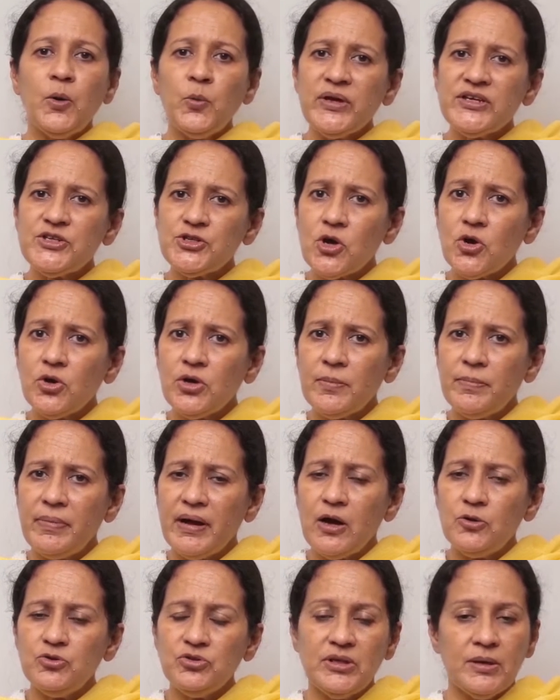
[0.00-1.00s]
Now we talk
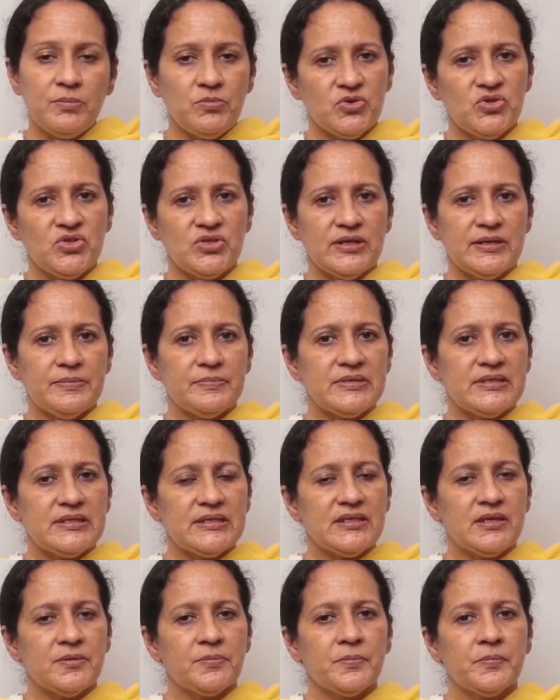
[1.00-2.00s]
about the
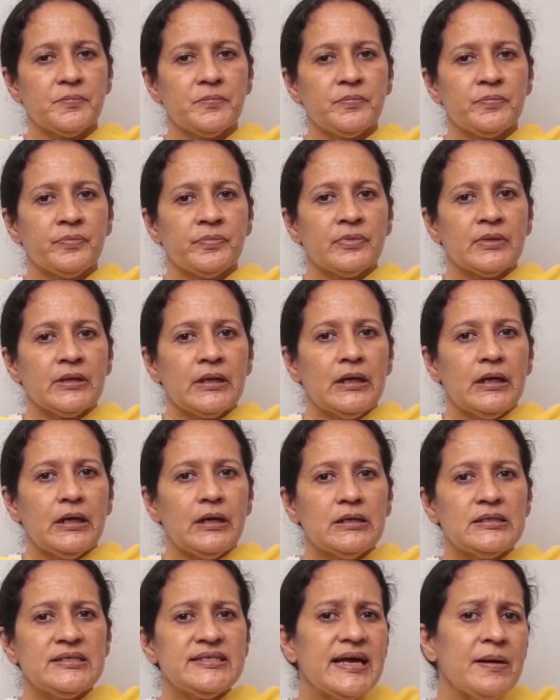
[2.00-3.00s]
Muslims.
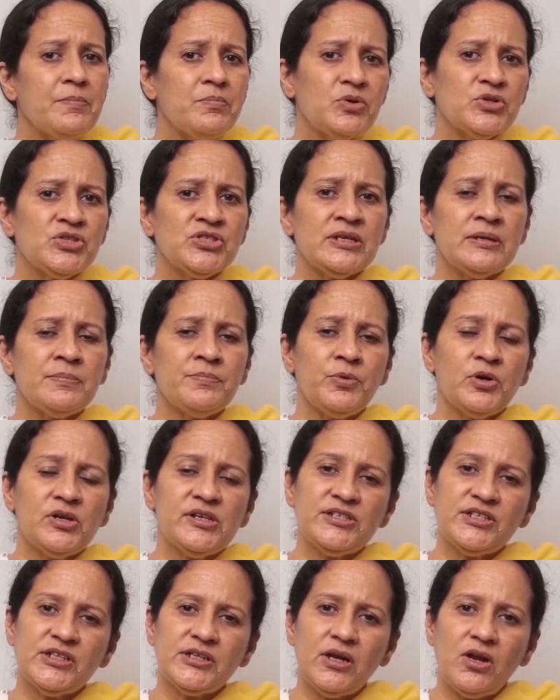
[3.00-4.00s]
Some Muslim
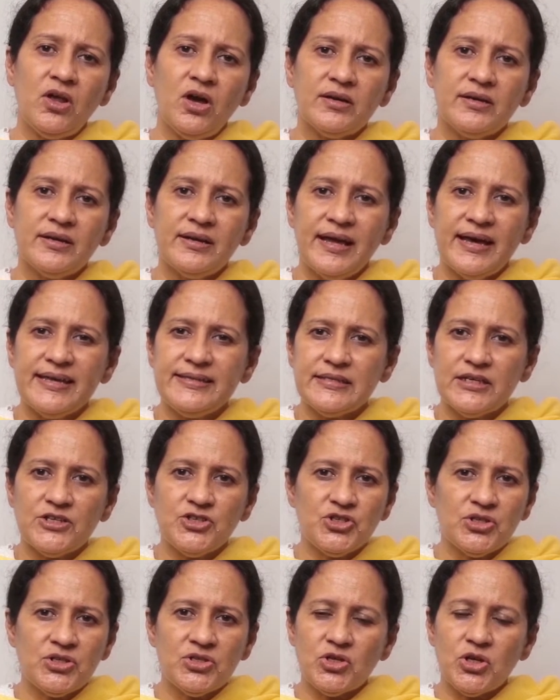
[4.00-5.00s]
political
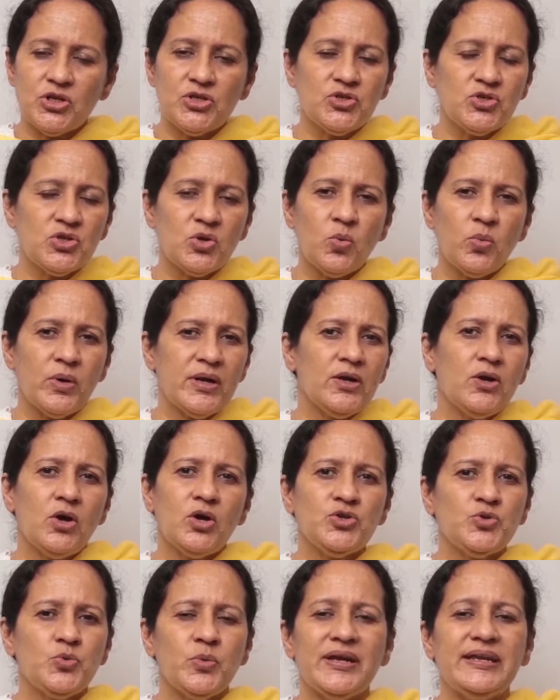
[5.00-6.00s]
organizations also were
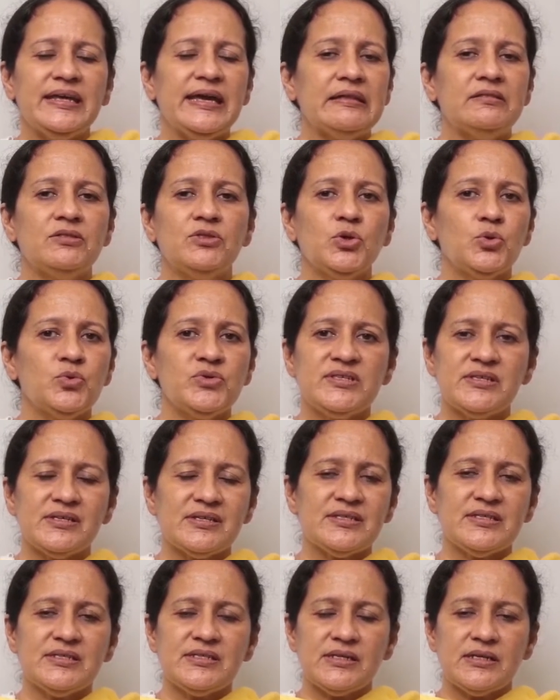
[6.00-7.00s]
not very
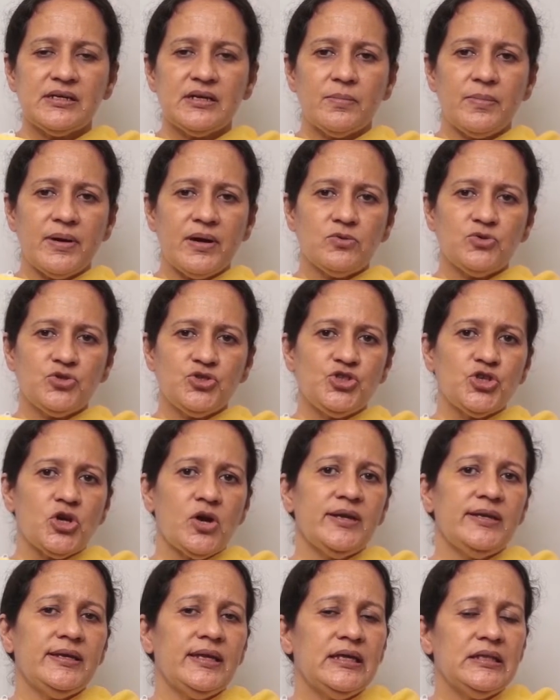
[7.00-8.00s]
enthusiastic about
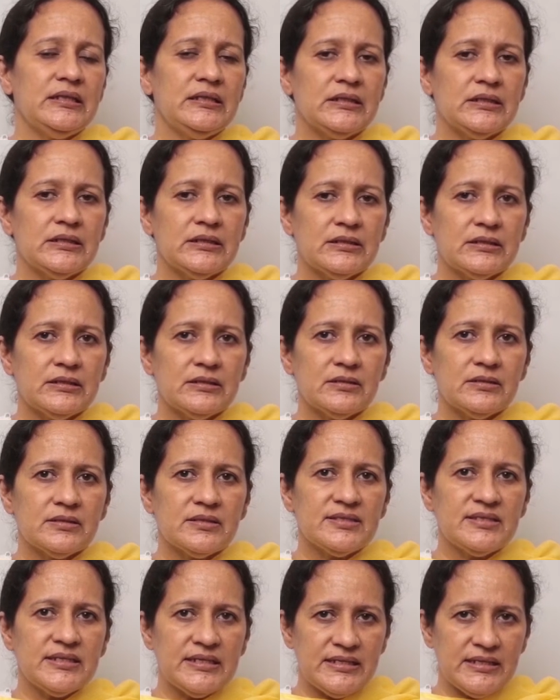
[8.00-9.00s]
joining the
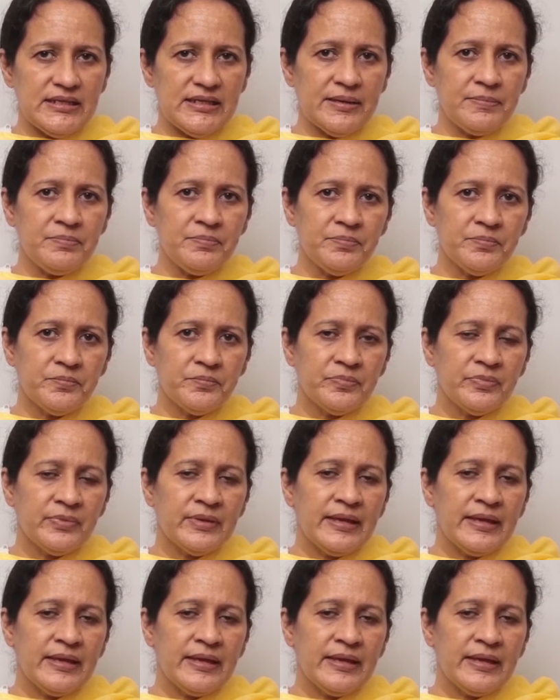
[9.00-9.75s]
CDM,